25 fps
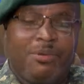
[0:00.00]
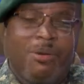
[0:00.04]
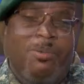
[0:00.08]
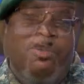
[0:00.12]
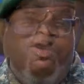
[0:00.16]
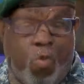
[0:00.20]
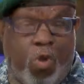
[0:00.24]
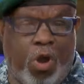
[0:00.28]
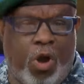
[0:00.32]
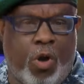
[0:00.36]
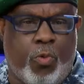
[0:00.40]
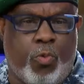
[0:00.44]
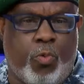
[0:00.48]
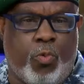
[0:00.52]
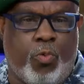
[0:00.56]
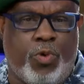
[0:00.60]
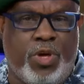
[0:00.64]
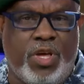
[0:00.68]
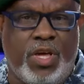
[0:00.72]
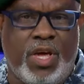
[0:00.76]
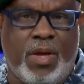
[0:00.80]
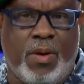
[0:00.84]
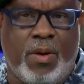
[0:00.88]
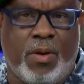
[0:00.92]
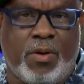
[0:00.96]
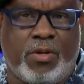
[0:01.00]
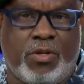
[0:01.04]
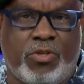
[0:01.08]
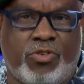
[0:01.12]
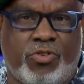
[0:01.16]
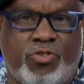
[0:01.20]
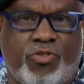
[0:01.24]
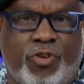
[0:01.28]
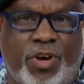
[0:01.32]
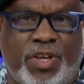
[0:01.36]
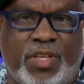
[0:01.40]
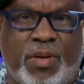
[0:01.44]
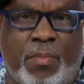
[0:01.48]
What we
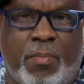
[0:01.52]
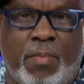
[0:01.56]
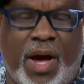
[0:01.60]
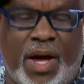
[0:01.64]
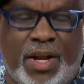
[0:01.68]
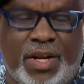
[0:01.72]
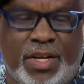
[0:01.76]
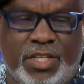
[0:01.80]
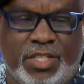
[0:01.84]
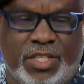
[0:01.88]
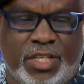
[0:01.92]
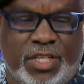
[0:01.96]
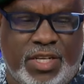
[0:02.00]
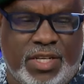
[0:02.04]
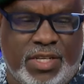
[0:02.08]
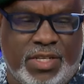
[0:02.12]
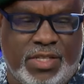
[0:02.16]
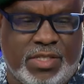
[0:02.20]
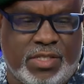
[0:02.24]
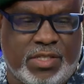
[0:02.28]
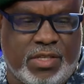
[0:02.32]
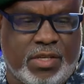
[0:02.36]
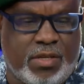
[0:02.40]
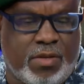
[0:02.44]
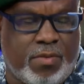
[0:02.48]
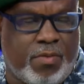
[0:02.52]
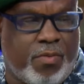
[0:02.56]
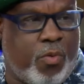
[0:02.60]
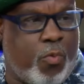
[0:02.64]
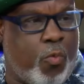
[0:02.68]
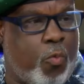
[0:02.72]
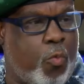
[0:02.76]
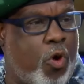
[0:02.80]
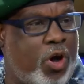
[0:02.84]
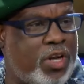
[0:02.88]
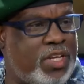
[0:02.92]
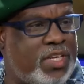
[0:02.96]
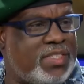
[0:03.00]
try to manage is
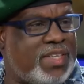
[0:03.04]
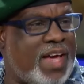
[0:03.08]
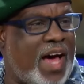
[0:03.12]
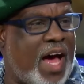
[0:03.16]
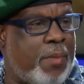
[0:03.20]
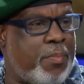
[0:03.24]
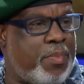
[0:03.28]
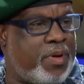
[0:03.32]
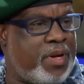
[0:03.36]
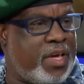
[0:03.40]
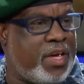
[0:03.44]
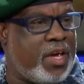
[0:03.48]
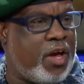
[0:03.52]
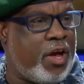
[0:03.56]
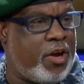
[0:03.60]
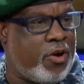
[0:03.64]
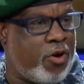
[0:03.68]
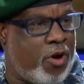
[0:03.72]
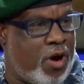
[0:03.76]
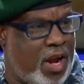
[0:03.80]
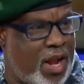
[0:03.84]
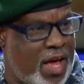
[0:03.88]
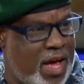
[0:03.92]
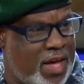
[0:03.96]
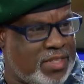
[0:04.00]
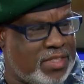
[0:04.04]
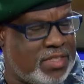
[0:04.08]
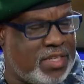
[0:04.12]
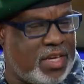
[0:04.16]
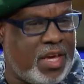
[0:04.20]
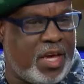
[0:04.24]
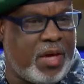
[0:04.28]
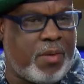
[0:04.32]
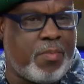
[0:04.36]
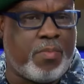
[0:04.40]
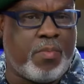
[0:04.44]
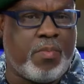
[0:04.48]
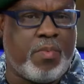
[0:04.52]
what is happening in our
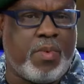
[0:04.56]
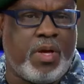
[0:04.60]
landscape